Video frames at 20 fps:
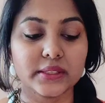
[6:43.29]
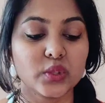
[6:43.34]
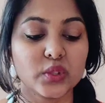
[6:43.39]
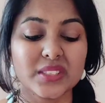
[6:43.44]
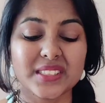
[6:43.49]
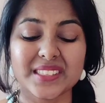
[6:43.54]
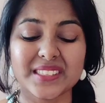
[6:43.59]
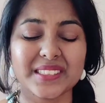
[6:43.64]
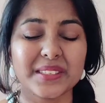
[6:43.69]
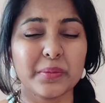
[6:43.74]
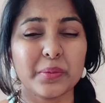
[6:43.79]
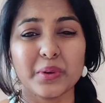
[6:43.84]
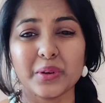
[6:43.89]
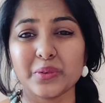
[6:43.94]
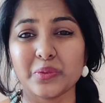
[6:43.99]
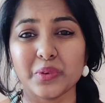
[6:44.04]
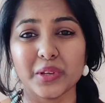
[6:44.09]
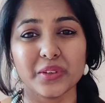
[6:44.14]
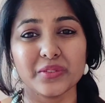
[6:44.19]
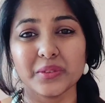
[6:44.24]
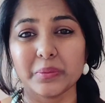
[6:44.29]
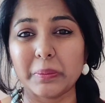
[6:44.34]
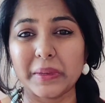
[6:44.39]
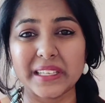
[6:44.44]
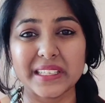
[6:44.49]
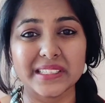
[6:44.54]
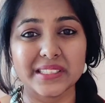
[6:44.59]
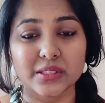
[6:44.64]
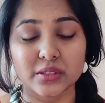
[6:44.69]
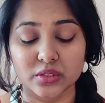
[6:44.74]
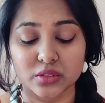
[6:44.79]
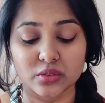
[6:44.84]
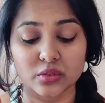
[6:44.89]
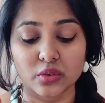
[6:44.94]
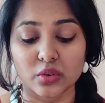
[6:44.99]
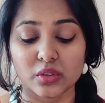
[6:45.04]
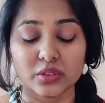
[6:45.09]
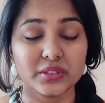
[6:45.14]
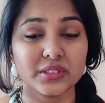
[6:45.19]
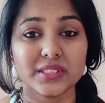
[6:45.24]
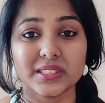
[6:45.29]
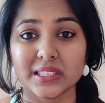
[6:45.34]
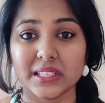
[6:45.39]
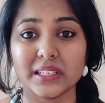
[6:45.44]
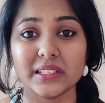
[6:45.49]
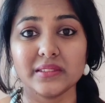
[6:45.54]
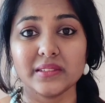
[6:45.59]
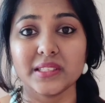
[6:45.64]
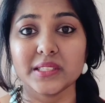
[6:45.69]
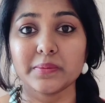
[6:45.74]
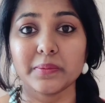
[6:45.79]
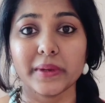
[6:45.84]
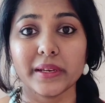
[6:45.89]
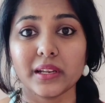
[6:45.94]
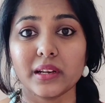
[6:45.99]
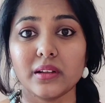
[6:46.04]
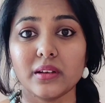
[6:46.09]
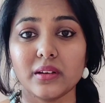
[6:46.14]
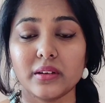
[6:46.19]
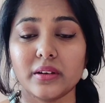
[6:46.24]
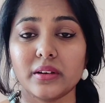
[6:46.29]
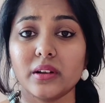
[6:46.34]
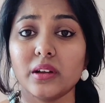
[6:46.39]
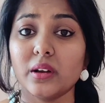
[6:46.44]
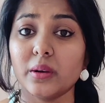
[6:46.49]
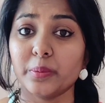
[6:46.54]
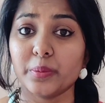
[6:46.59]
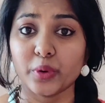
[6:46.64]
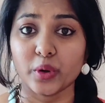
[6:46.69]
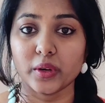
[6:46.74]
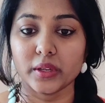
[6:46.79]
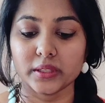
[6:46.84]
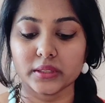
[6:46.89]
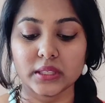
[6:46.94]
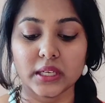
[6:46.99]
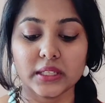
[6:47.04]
So, this is about one of the biggest cons in this particular product.